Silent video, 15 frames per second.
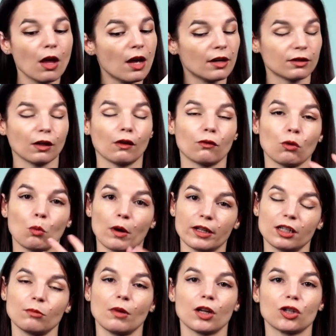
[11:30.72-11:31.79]
So if you want to
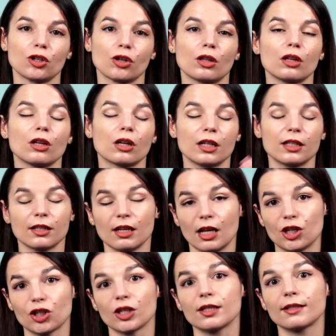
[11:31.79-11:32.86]
make sure that your
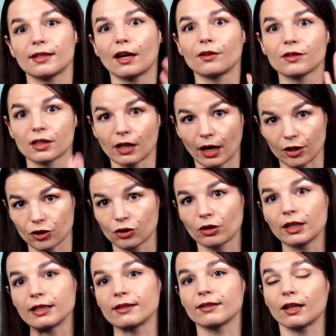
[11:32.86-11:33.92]
intonation sounds natural and
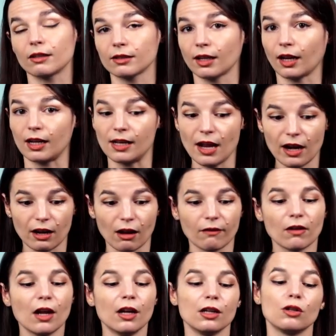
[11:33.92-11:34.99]
sounds like a native,
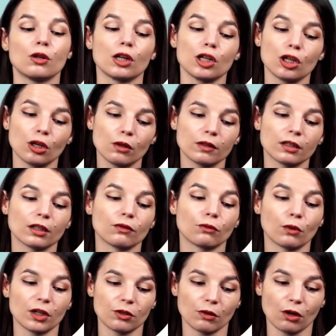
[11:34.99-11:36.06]
you can use this voice
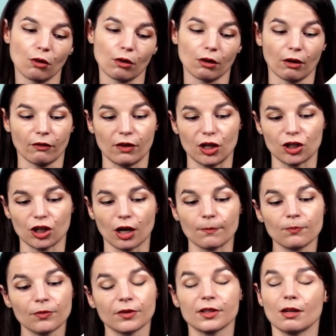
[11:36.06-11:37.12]
recorder feature
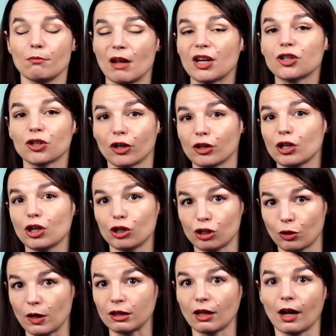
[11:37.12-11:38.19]
to make sure that you're doing
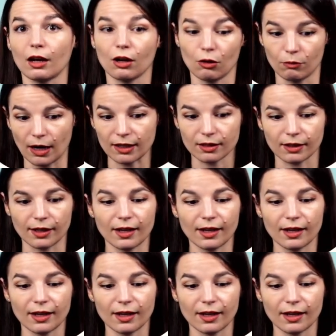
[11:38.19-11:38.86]
that correctly.